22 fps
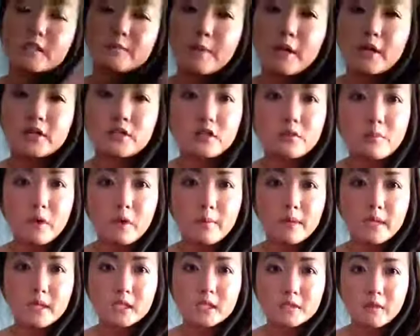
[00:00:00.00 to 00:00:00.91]
special
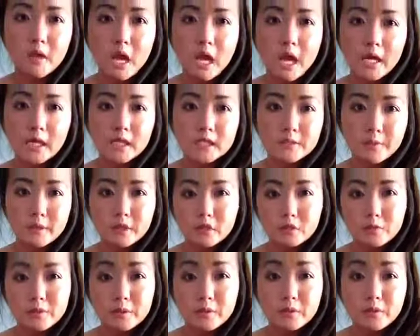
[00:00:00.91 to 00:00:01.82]
moments and
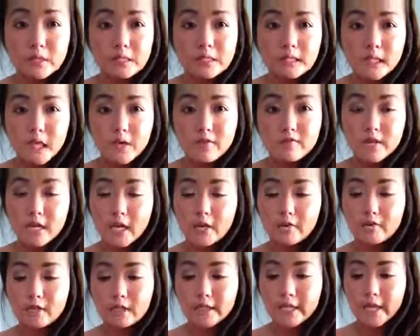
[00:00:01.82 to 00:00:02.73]
special people and stuff that
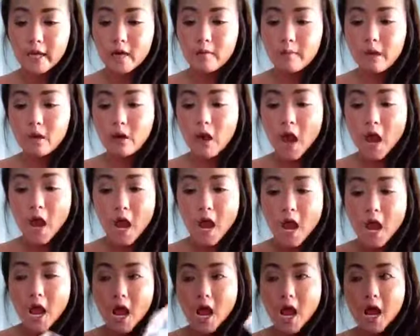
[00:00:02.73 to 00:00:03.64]
I really care about.
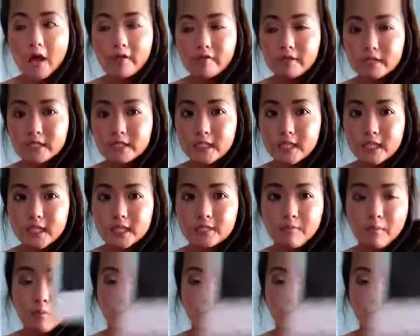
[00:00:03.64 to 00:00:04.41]
And this is my